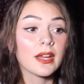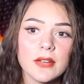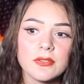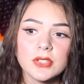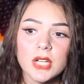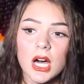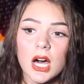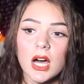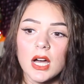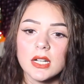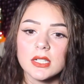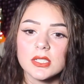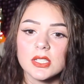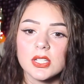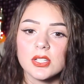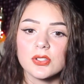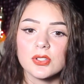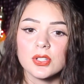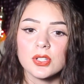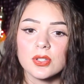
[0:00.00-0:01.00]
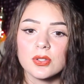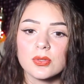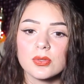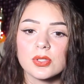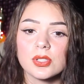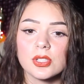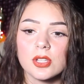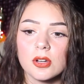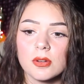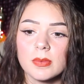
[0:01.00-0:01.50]
I've talked to
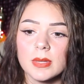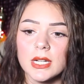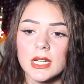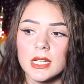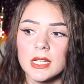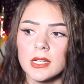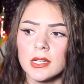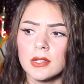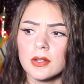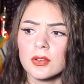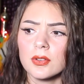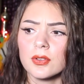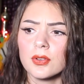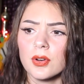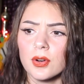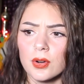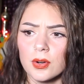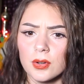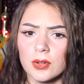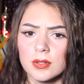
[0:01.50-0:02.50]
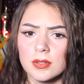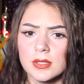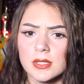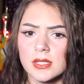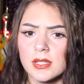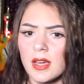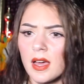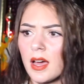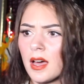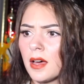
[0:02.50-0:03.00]
so many
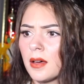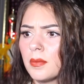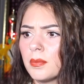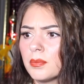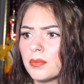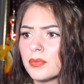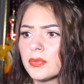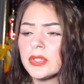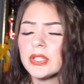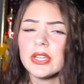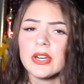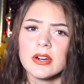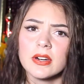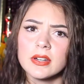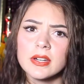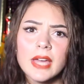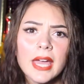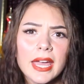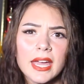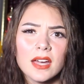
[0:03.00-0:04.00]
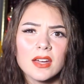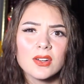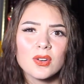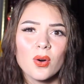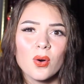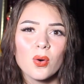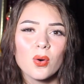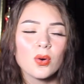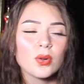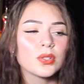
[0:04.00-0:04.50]
girls, young and
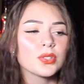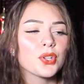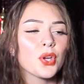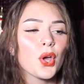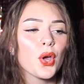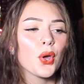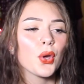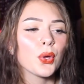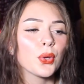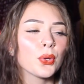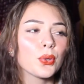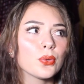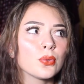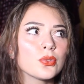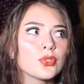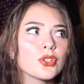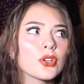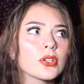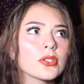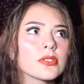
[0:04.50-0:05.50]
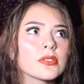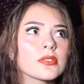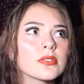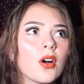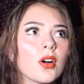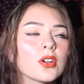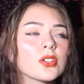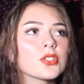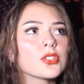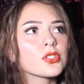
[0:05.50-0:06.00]
old, who
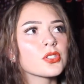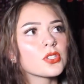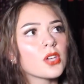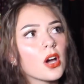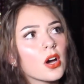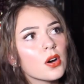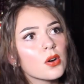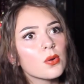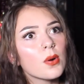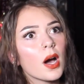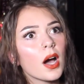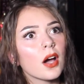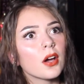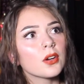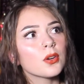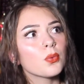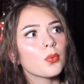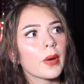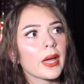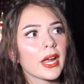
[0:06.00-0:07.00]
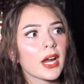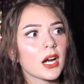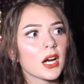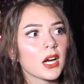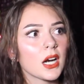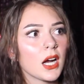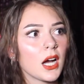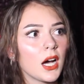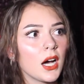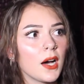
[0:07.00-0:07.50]
just are so
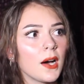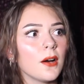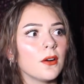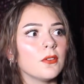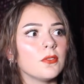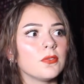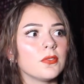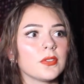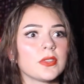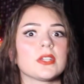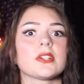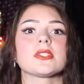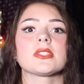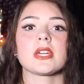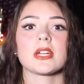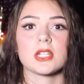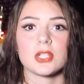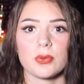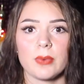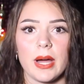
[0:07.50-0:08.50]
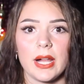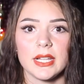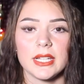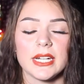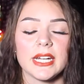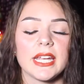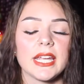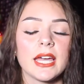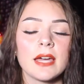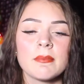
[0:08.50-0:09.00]
unaware of their
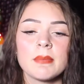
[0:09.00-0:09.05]
sexuality.